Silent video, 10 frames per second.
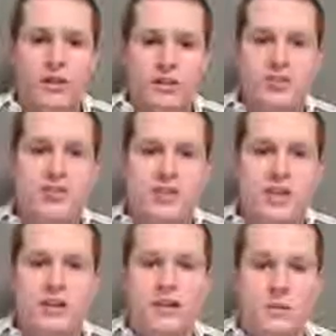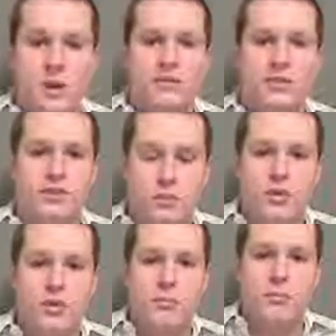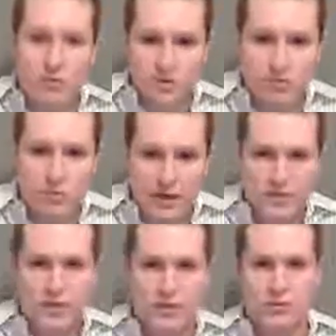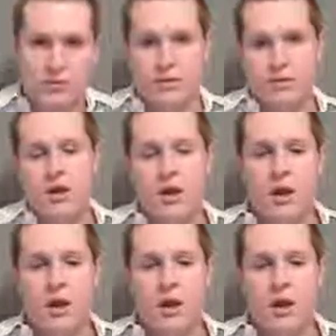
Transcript: Let's just send it to whatever school the parents want it to go to.